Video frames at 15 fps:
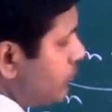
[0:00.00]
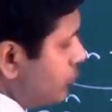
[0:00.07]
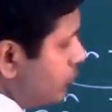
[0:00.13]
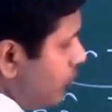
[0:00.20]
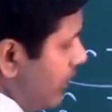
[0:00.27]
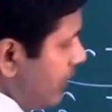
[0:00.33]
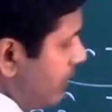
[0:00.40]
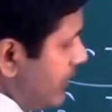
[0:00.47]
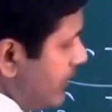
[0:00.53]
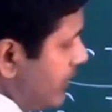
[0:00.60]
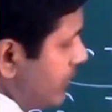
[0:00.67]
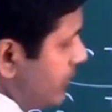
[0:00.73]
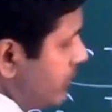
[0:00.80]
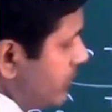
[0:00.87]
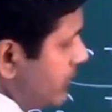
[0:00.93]
12
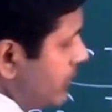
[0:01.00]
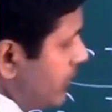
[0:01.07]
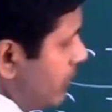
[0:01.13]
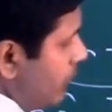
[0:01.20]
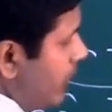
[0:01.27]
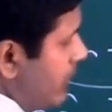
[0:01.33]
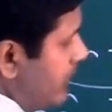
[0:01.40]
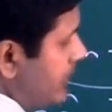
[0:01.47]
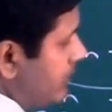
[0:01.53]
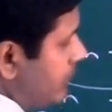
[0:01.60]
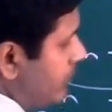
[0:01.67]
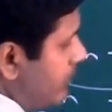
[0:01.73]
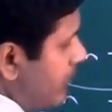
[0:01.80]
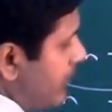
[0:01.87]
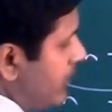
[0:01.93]
meters. What
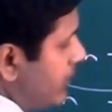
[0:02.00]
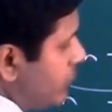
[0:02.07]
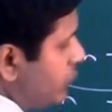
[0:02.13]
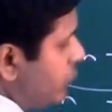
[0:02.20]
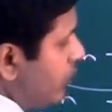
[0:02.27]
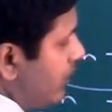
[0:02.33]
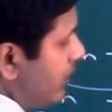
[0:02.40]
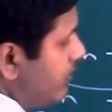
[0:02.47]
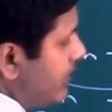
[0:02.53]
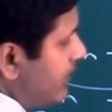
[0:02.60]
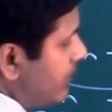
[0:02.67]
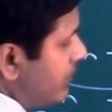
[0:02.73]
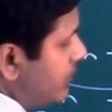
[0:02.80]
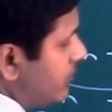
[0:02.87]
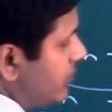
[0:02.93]
this will be? 12
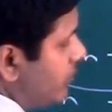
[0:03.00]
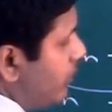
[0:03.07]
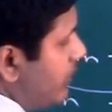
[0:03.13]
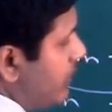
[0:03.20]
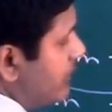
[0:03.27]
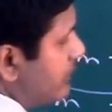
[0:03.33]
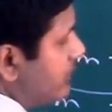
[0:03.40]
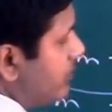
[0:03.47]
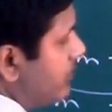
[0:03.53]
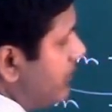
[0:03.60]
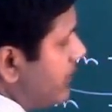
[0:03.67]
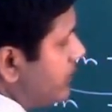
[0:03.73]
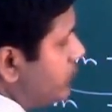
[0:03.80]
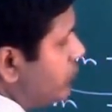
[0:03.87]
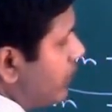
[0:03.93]
meters. What this will
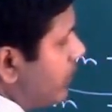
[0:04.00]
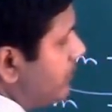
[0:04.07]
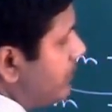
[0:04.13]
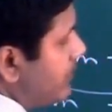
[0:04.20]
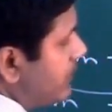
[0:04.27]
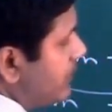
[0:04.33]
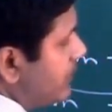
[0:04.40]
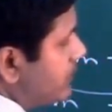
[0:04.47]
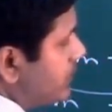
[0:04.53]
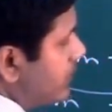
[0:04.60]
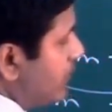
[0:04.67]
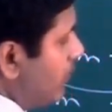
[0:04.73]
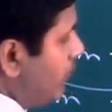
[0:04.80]
be? 12 meters.